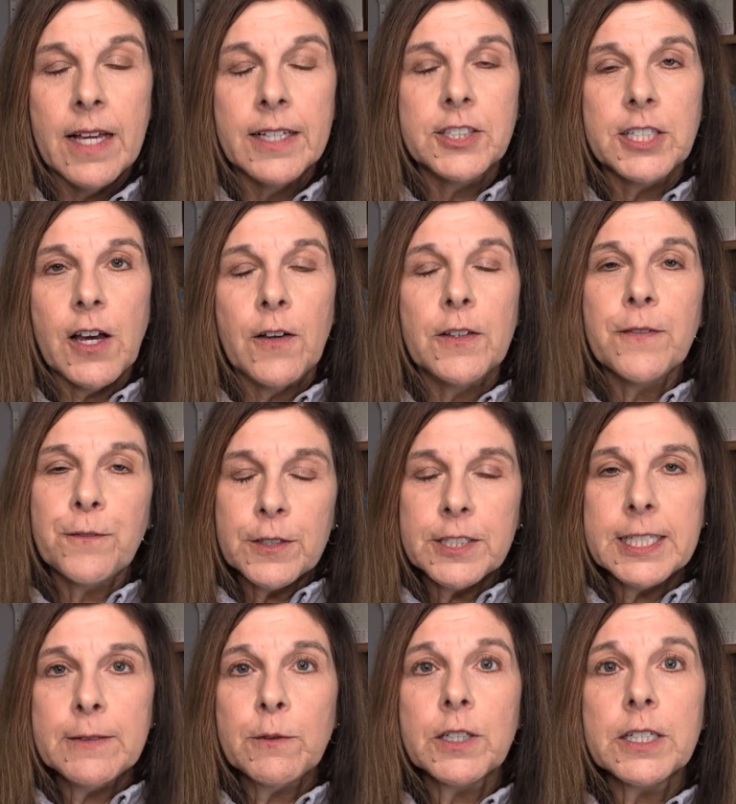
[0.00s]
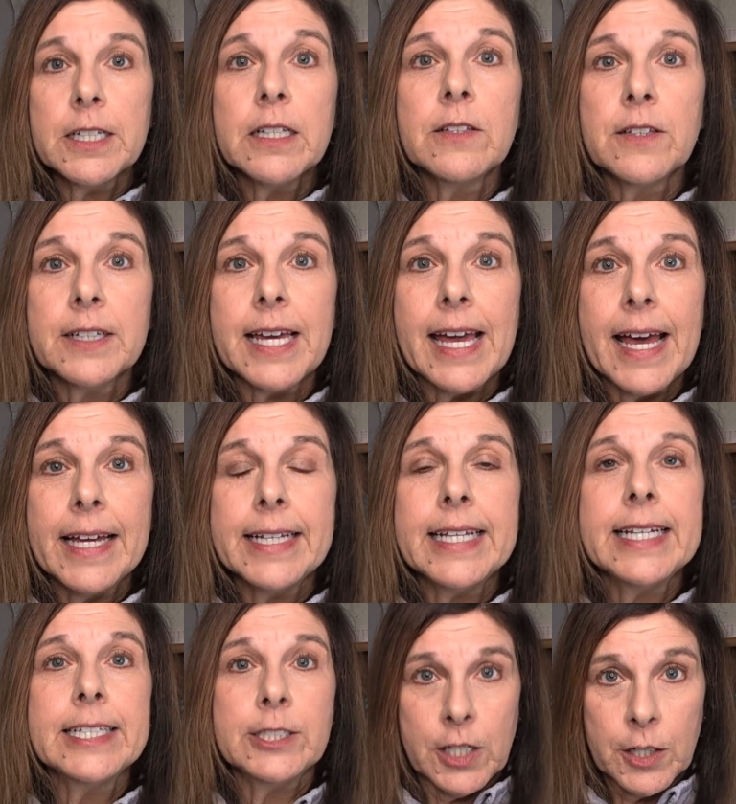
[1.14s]
So the first thing we're going to look at
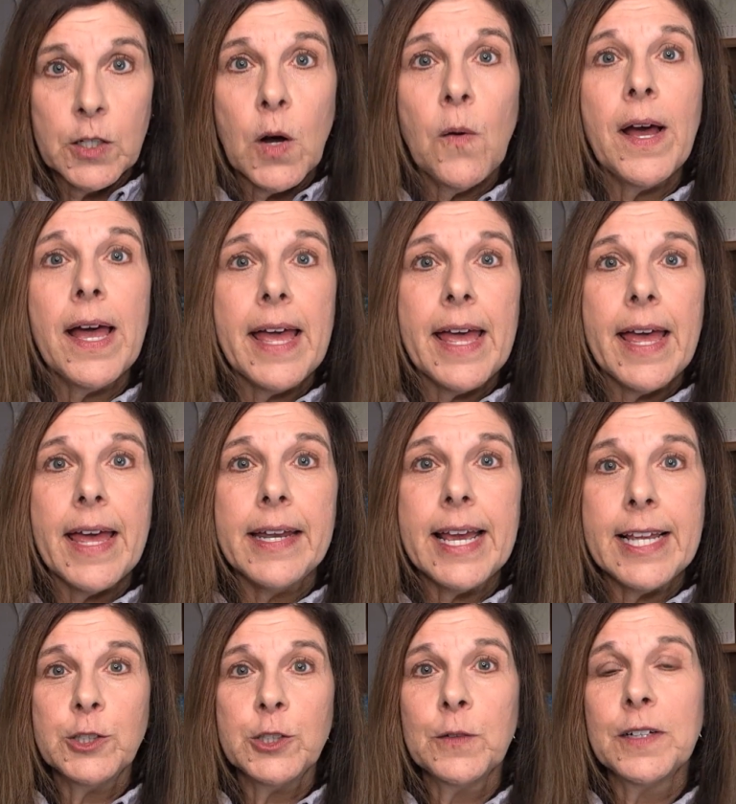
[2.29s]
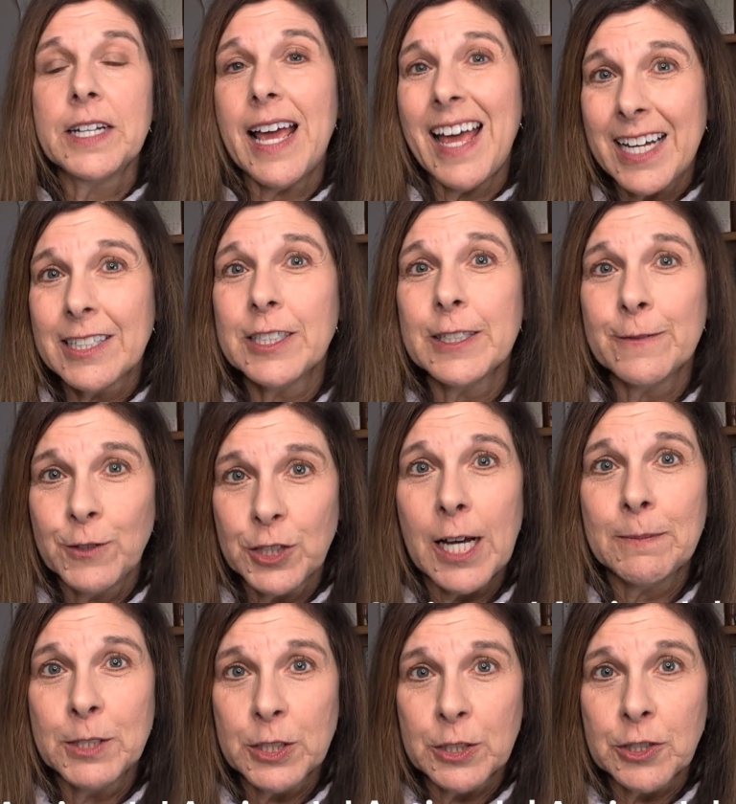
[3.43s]
is go ahead do an active
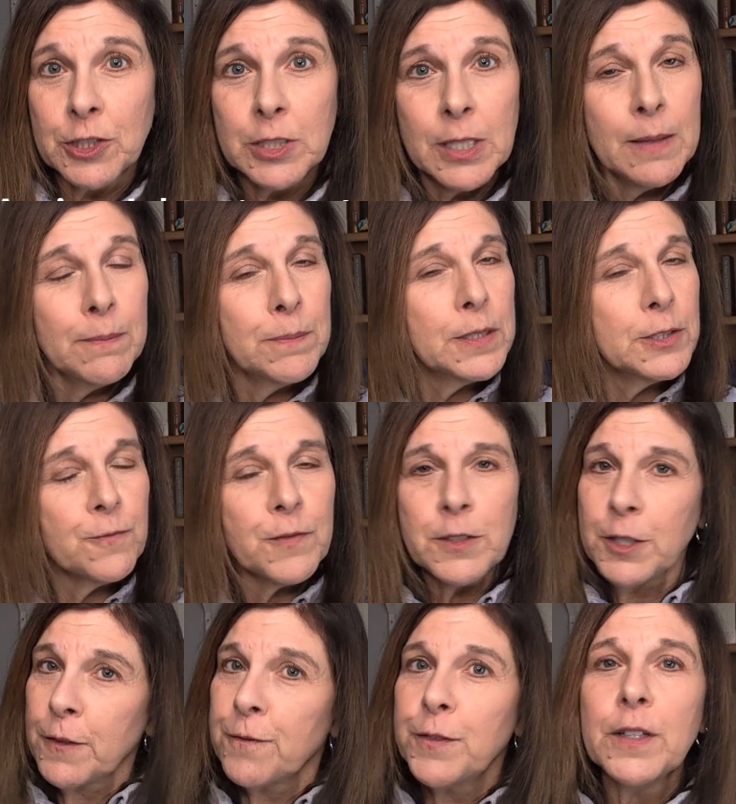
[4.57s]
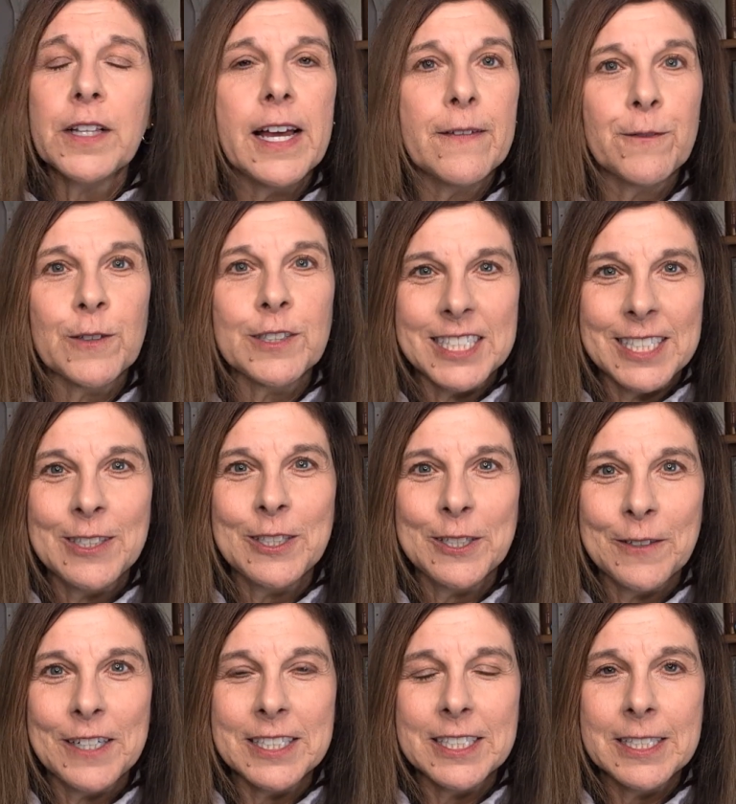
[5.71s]
job search. Put your full efforts
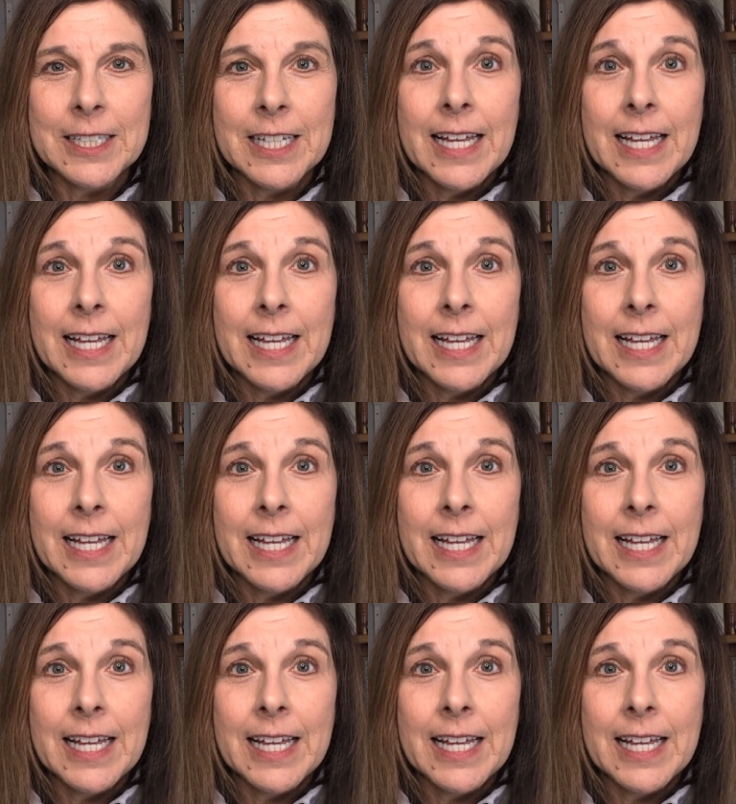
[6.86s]
into it.